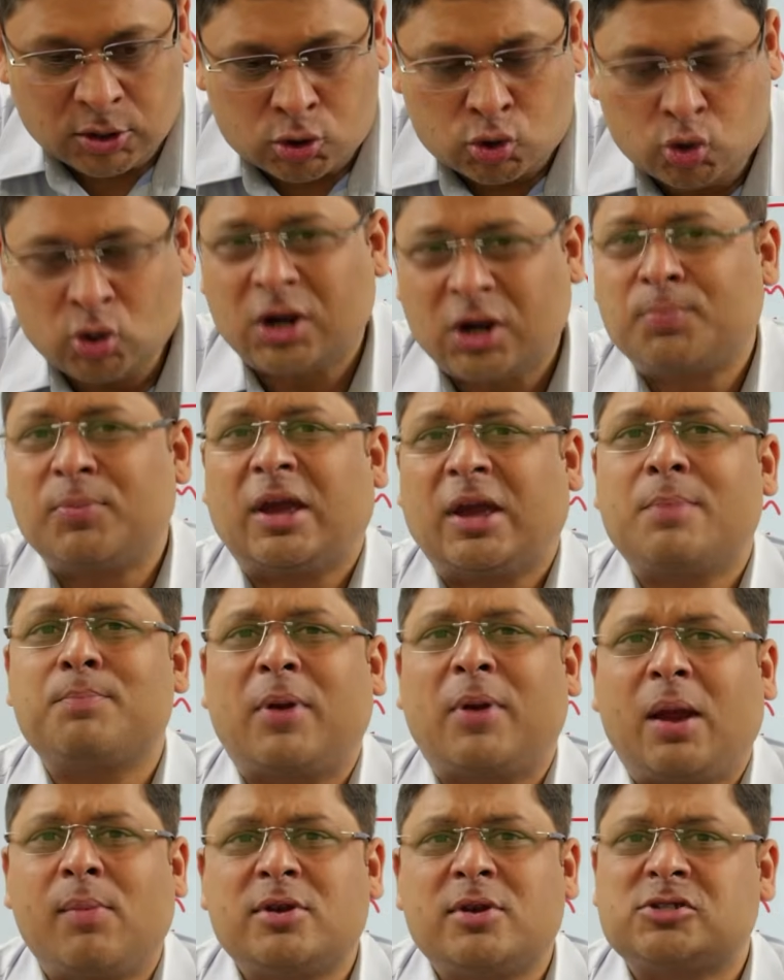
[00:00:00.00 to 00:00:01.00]
Sunak became
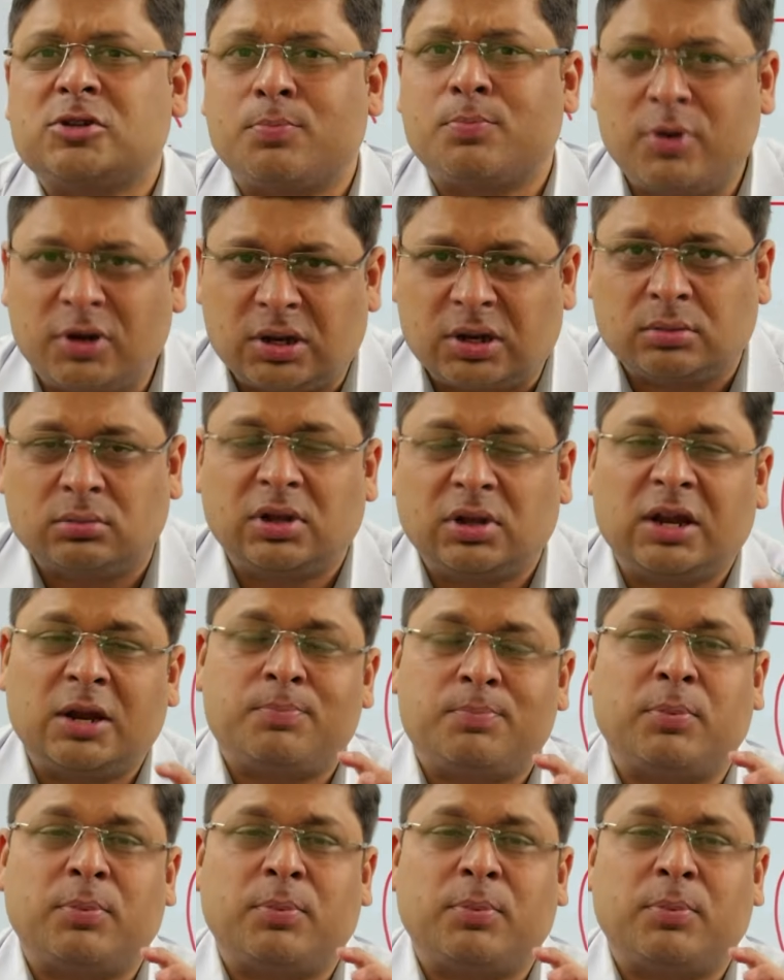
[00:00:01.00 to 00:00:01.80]
Prime Minister of Britain in a